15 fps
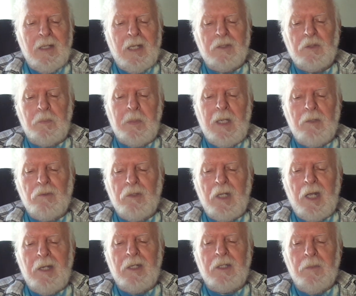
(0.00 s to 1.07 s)
As a
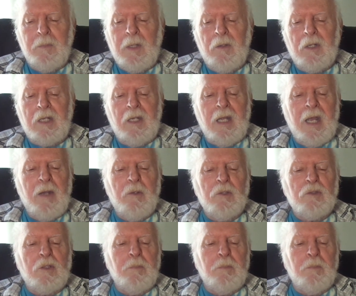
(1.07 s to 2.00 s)
patriotic American, I was